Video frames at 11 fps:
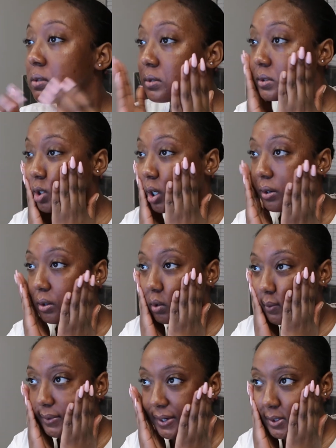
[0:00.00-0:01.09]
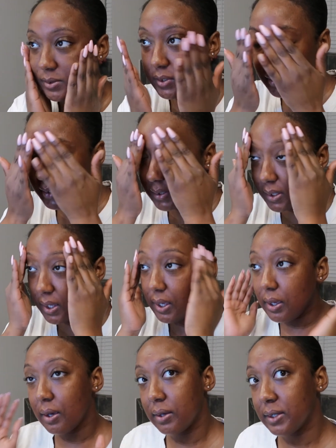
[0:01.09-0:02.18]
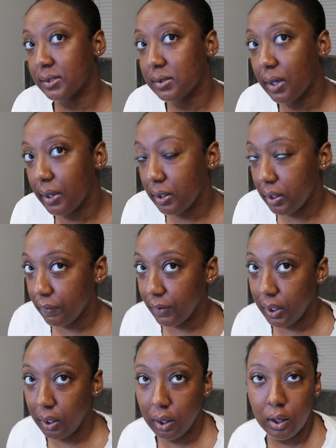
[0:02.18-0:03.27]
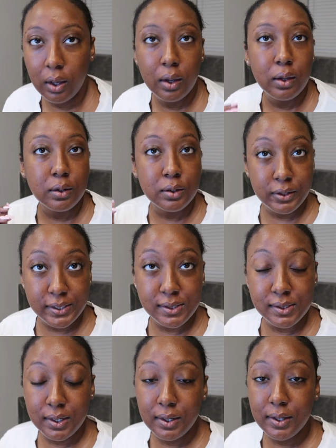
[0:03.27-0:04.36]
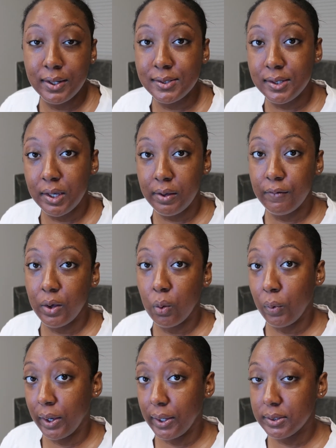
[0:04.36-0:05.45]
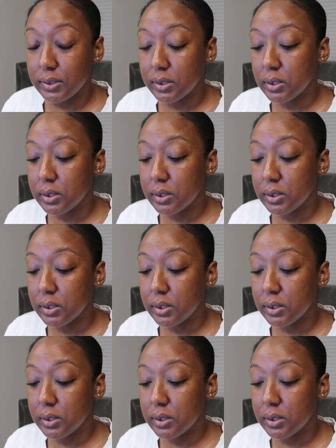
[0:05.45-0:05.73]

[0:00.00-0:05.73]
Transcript: So as you can see, it's not giving greasy, it's giving what?